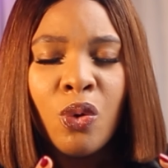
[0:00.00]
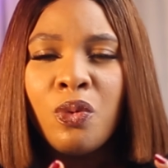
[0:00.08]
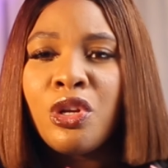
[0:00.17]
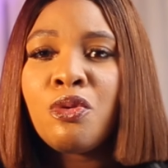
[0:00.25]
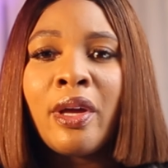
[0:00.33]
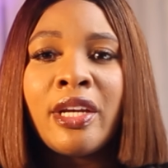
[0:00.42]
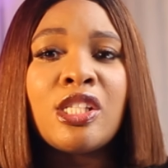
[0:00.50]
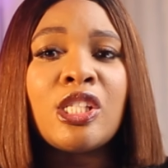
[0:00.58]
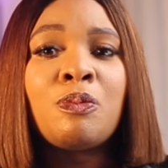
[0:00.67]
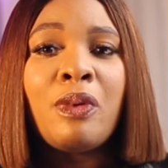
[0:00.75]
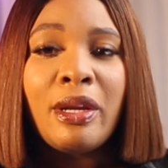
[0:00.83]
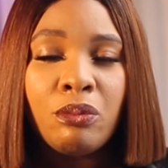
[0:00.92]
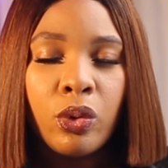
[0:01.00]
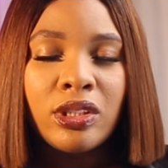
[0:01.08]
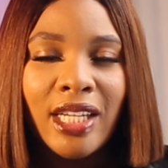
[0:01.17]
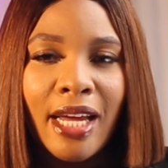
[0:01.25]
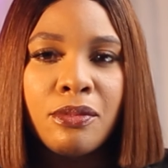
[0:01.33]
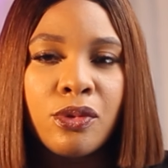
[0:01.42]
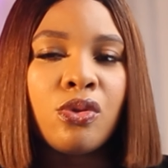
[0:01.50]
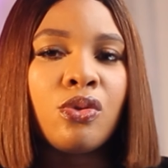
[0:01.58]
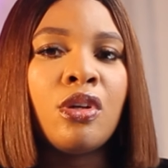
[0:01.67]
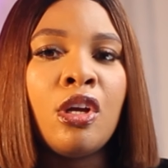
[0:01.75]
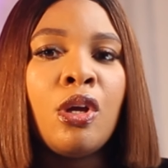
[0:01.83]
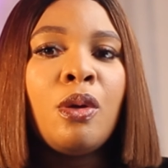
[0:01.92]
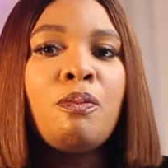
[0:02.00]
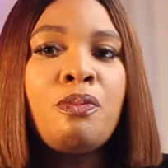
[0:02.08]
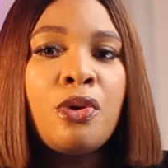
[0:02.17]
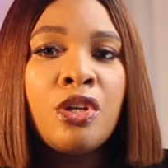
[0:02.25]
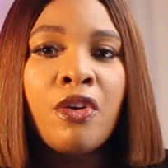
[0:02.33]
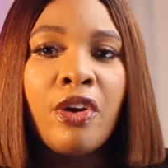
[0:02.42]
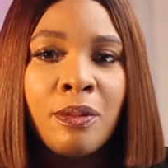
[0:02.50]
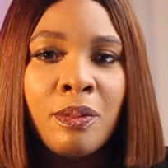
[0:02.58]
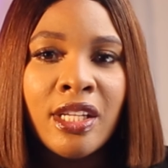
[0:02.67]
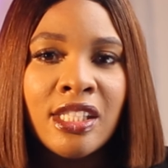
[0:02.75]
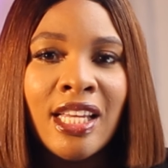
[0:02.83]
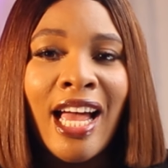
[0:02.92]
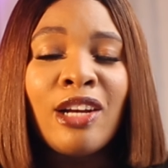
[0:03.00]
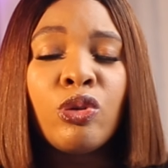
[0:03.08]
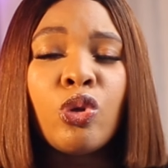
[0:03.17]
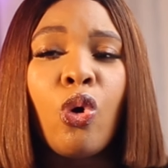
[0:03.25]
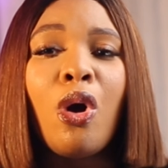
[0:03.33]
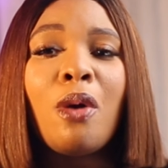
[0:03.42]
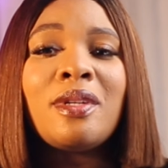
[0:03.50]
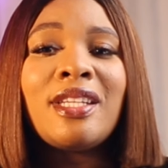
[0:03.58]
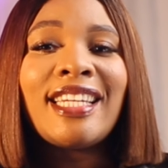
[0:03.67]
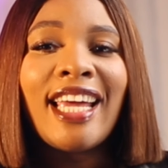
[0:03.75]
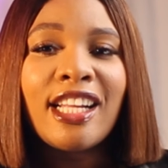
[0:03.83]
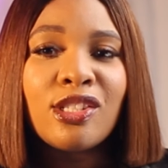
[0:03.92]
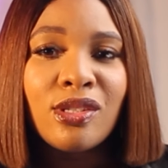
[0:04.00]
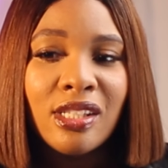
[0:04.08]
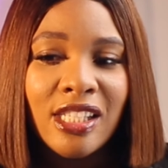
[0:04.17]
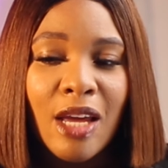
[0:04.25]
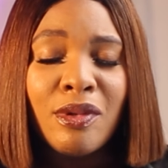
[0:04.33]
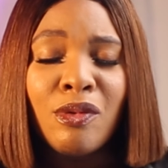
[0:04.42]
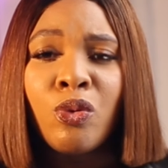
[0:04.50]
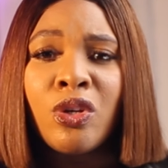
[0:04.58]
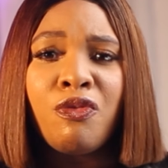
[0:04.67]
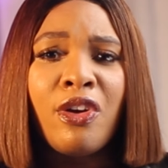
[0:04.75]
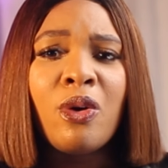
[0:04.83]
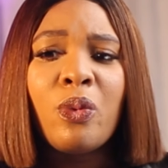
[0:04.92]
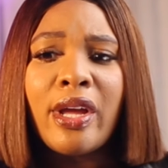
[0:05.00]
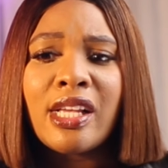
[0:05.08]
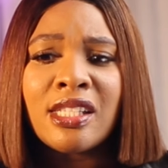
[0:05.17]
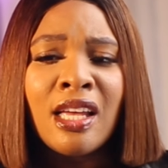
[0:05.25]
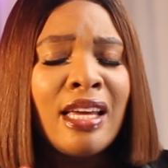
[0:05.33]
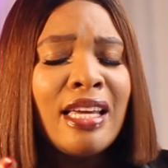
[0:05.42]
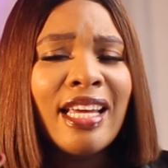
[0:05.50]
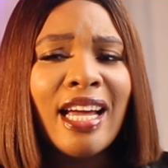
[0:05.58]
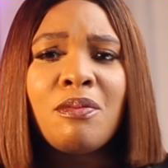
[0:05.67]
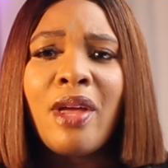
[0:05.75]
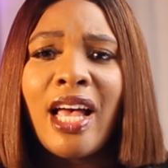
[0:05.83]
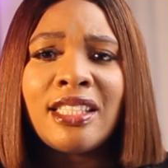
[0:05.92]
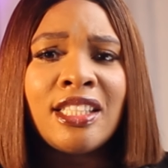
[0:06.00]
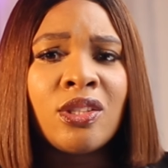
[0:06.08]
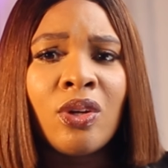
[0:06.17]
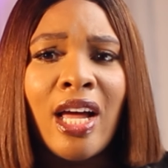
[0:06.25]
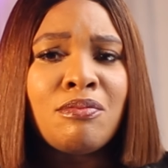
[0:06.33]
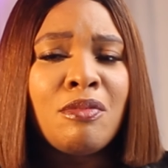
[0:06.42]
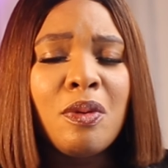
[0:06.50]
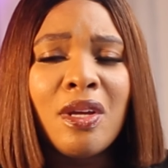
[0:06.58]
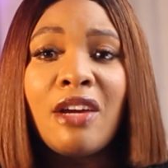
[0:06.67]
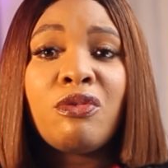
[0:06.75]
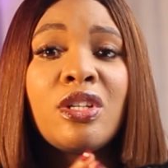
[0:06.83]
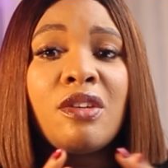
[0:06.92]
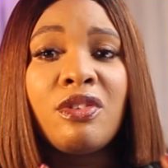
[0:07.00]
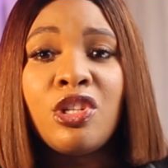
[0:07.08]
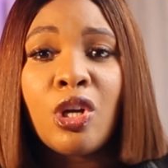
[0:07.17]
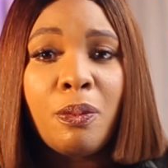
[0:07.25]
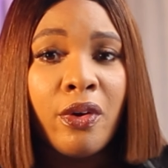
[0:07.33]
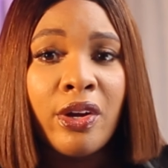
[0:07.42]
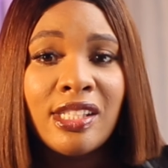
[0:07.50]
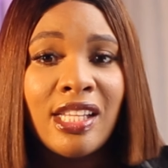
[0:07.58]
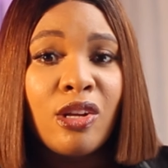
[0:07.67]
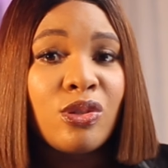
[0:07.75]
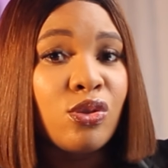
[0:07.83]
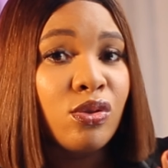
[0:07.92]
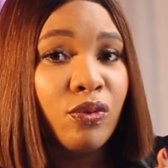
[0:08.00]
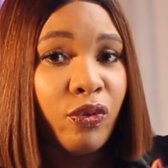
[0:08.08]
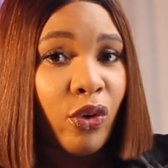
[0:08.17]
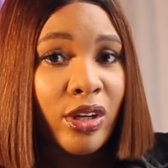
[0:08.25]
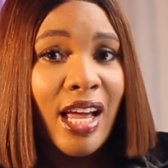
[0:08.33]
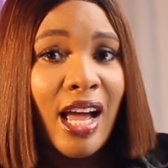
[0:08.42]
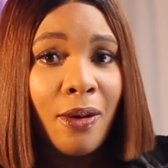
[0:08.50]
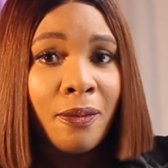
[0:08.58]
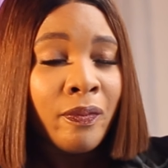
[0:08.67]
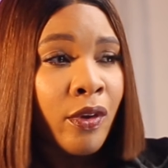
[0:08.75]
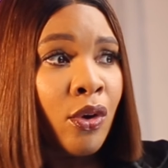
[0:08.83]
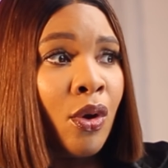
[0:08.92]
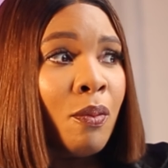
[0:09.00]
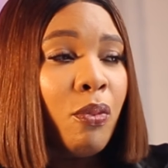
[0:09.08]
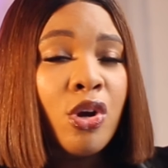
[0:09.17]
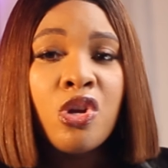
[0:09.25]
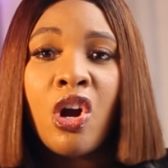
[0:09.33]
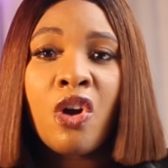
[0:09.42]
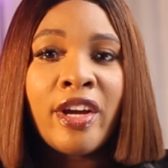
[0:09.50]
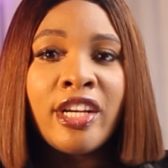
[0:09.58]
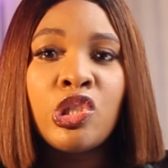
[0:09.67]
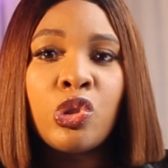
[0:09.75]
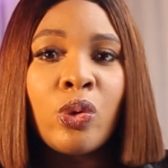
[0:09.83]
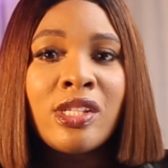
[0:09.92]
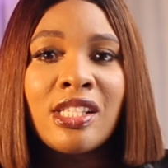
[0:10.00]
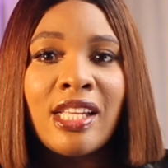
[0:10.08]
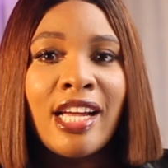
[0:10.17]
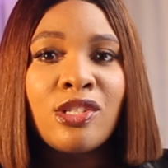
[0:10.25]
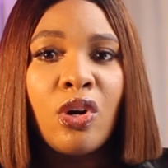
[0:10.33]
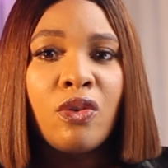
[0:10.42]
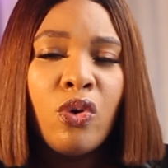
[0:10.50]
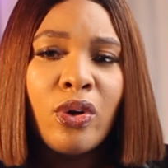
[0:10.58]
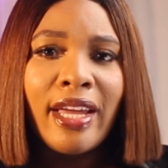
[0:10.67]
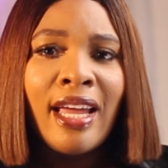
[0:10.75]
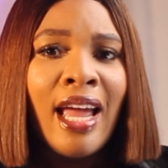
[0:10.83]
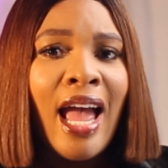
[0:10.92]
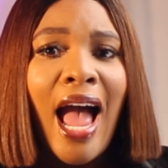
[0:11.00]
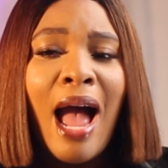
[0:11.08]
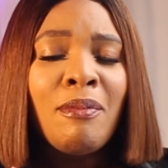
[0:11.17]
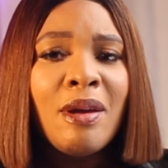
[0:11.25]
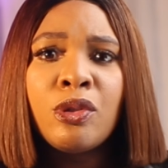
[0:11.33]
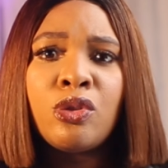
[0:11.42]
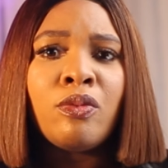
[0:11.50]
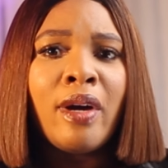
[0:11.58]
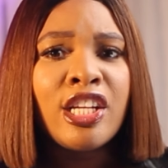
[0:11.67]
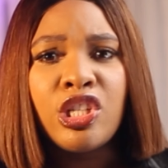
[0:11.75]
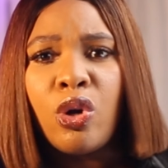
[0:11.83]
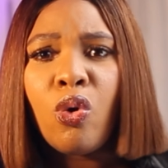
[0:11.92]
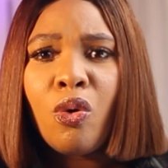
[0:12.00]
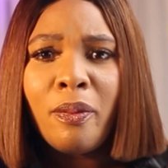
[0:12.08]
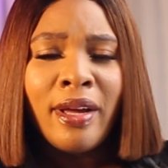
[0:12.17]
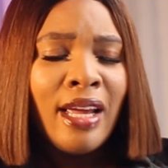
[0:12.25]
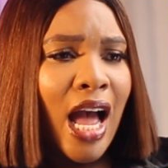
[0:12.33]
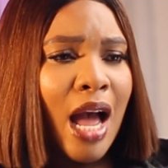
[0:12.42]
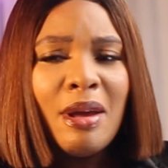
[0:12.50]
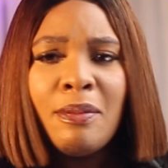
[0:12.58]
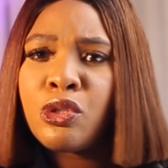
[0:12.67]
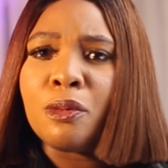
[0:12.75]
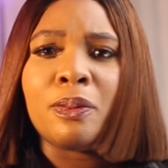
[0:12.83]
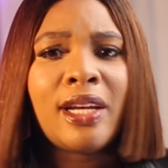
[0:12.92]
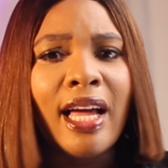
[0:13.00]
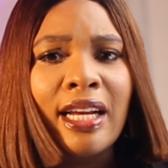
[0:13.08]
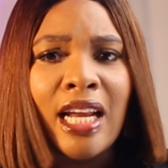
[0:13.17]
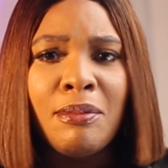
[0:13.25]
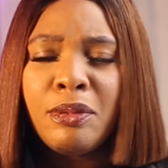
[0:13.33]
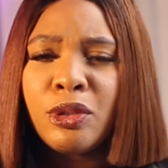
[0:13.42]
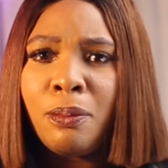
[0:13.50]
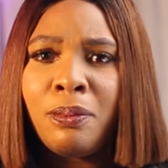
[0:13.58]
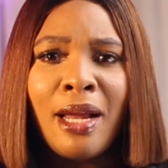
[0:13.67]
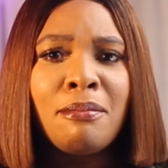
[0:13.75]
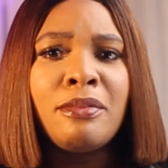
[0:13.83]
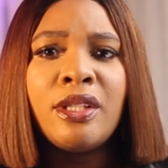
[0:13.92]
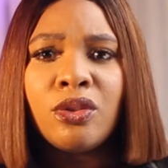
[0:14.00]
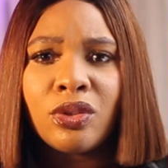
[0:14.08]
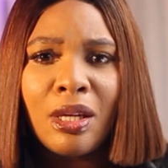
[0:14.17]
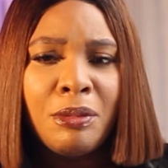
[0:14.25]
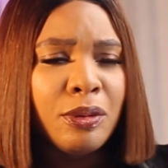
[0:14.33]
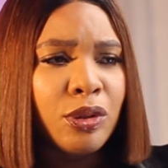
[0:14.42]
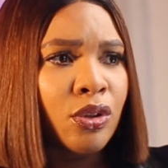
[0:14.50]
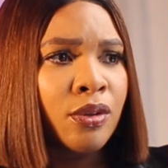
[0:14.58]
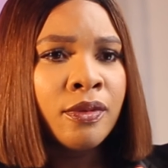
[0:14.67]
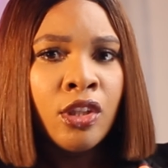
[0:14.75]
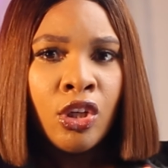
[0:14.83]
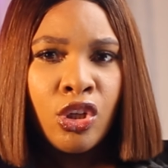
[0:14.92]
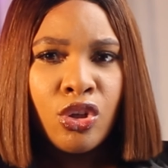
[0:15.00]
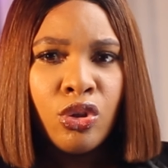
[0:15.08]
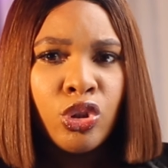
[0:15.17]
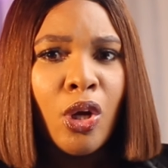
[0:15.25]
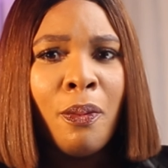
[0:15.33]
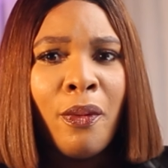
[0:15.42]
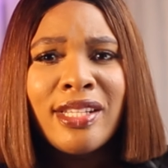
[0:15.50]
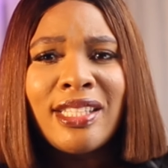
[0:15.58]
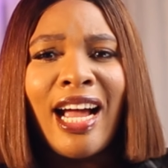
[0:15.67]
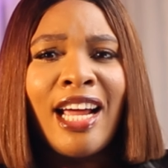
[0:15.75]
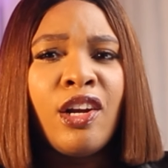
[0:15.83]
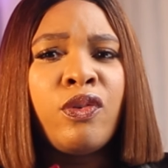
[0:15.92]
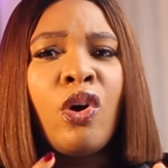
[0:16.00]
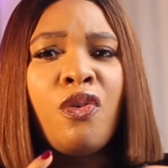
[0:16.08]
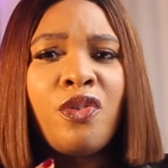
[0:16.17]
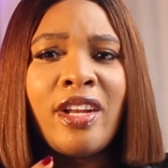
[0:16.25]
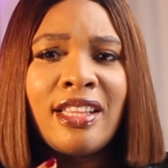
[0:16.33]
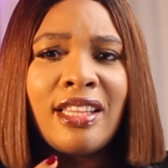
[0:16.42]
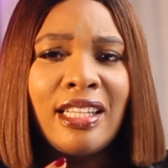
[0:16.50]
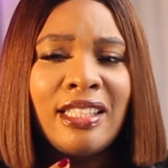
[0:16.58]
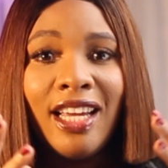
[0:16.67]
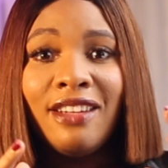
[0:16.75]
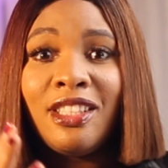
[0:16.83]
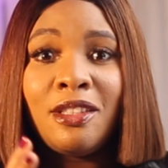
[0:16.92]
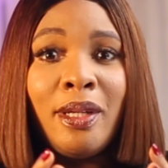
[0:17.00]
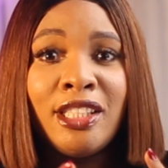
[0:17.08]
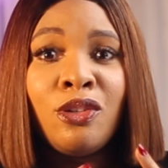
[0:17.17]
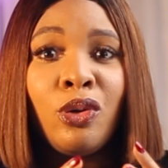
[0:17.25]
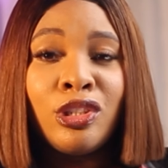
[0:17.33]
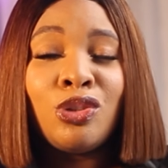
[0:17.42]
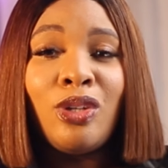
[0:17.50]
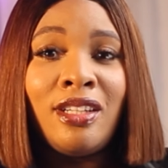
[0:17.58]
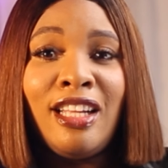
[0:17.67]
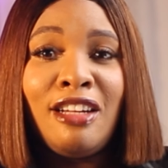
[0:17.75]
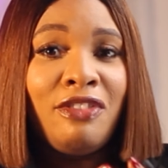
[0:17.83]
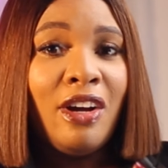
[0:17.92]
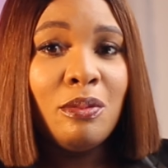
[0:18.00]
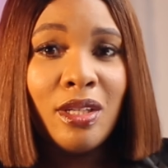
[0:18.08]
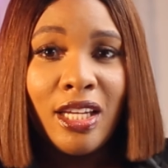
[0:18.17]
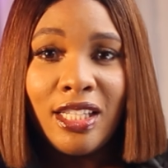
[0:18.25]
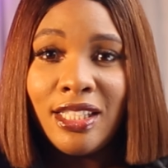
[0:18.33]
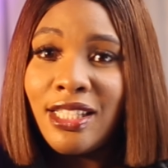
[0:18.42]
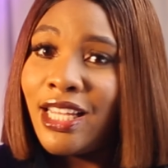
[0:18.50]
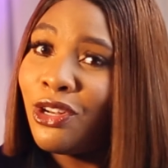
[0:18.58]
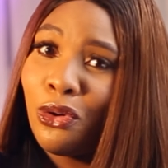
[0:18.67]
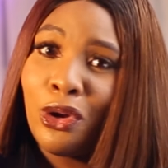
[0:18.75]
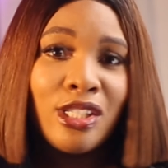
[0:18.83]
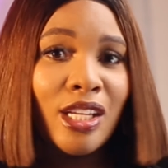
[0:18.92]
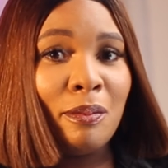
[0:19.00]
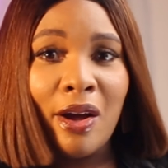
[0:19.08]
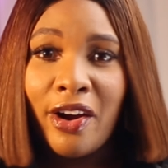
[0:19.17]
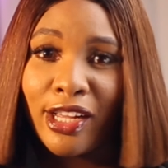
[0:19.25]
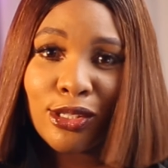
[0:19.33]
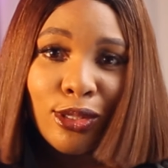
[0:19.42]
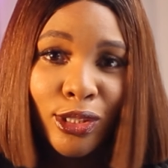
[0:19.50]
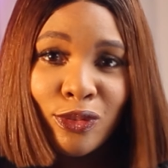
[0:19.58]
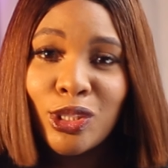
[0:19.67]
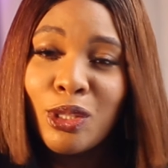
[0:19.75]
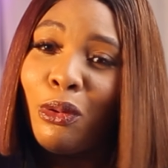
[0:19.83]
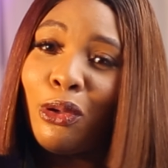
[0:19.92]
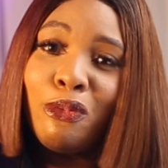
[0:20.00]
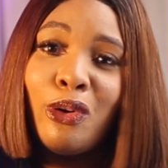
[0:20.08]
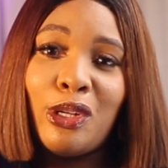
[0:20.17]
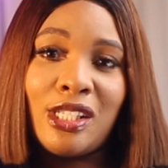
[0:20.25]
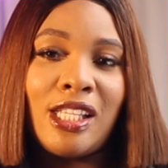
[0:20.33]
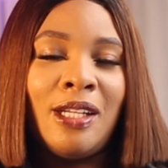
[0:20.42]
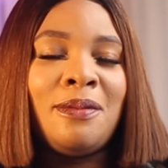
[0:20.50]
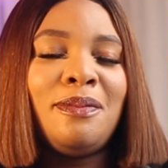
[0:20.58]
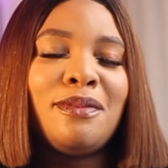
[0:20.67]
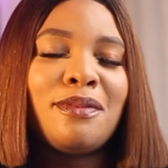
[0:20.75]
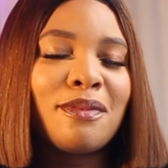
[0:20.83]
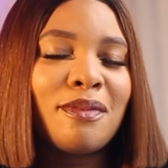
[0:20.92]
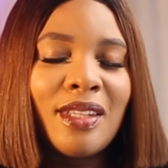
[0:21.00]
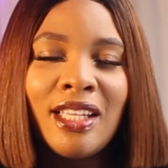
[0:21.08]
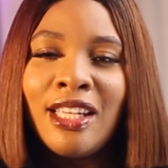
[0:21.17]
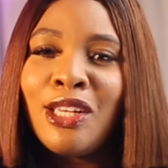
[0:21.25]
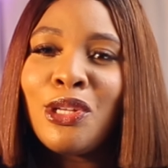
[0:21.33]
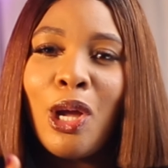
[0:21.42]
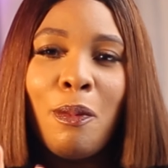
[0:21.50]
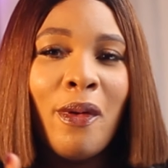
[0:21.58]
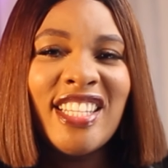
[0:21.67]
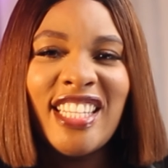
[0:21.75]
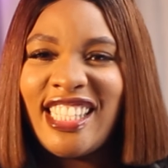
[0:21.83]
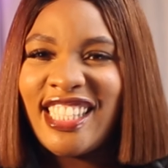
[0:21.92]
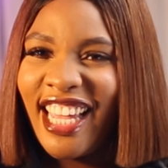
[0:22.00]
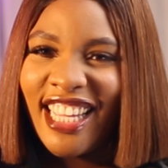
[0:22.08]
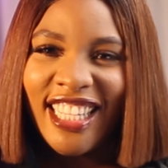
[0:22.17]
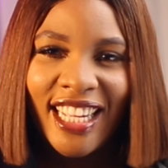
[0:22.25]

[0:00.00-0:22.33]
We need to spend more time to build credibility and also communicate to them in different ways. It can be as little as maybe living in your parents' house for now, but you're already showing signs of, okay, I'm able to manage a home, I'm able to plan meals, I'm able to, so your parents are kind of confident that if this person goes into another family, they're not going to embarrass us. For some of us, your parents are scared